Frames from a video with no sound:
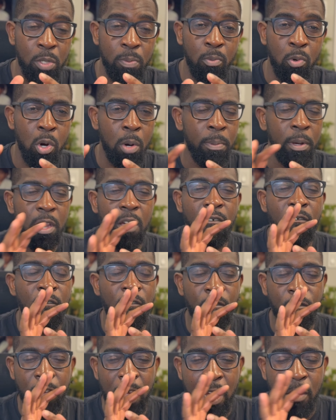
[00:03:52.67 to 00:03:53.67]
more, but
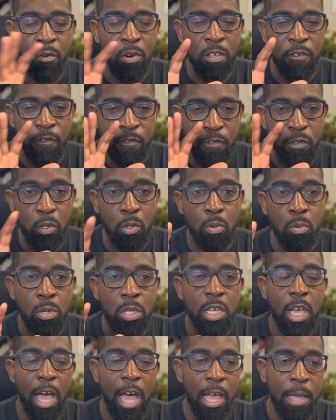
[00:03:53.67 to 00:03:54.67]
very few
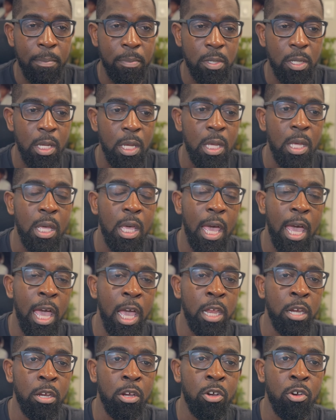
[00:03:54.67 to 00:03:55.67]
times.
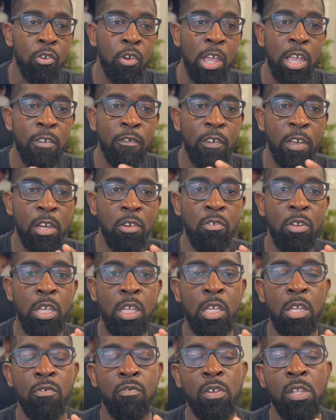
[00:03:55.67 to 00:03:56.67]
And Craig
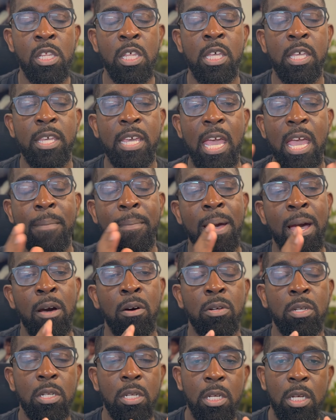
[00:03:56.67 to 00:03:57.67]
Federighi really came
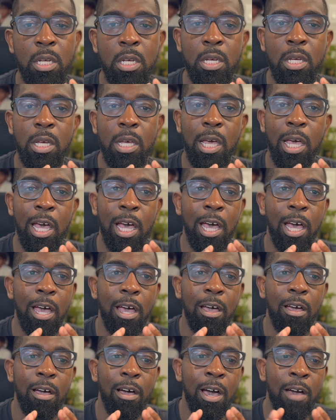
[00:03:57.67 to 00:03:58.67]
out
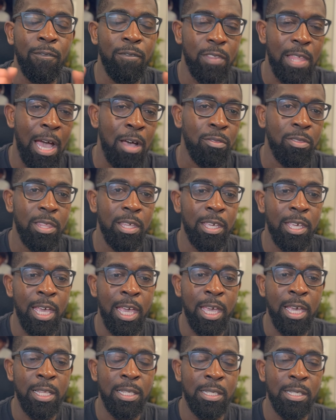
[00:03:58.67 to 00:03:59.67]
out the
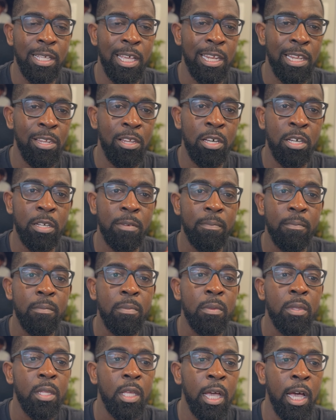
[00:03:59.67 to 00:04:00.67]
gate and said, look,
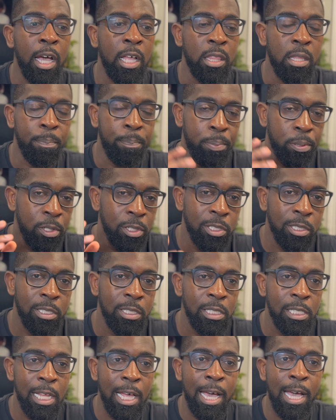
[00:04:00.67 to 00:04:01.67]
the
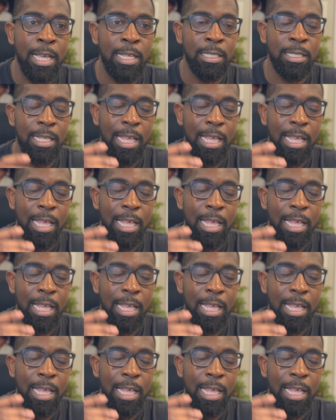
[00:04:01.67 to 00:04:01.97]
personalized